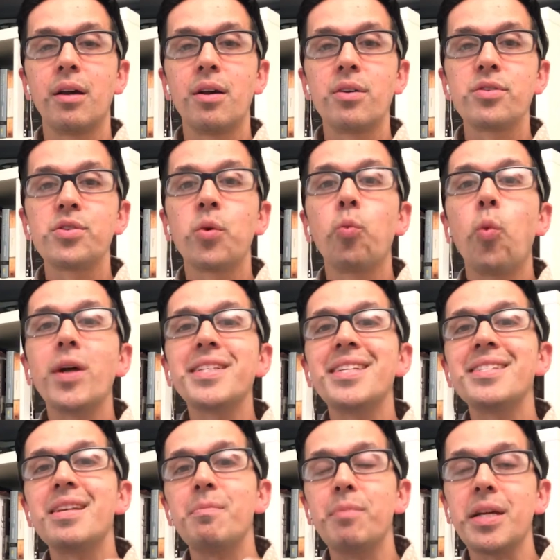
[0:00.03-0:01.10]
So what
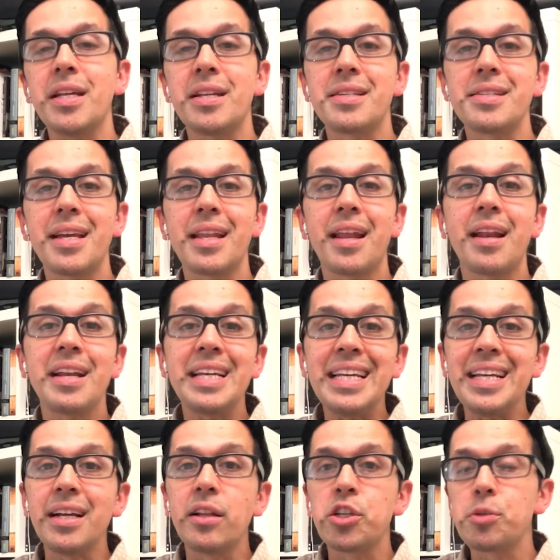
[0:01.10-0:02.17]
does it mean to say that an
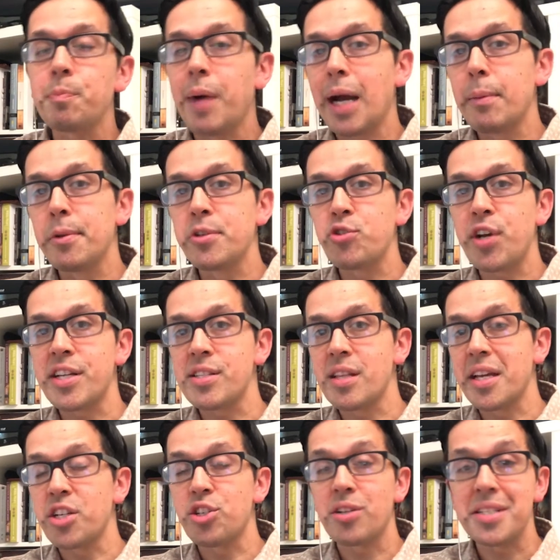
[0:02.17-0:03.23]
English Bible
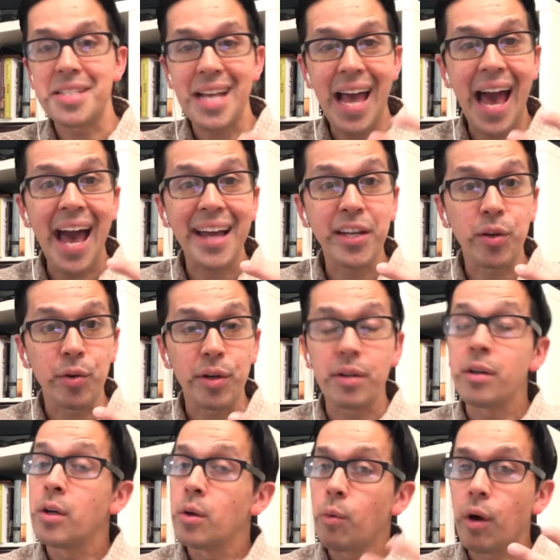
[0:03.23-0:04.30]
translation is accurate?
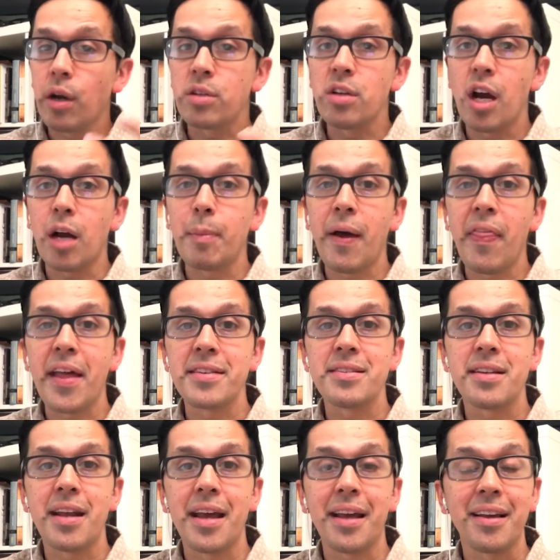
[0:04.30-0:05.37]
We're going to talk about that
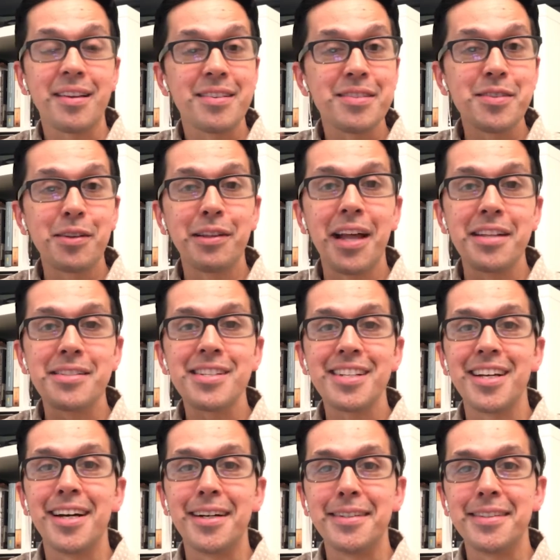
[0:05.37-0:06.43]
today. So let's
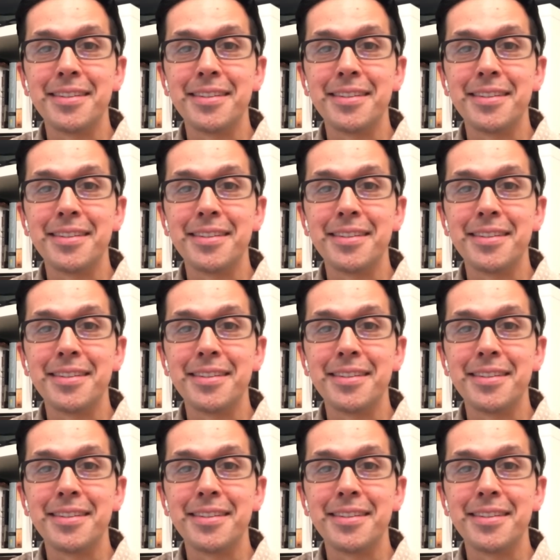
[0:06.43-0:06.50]
go.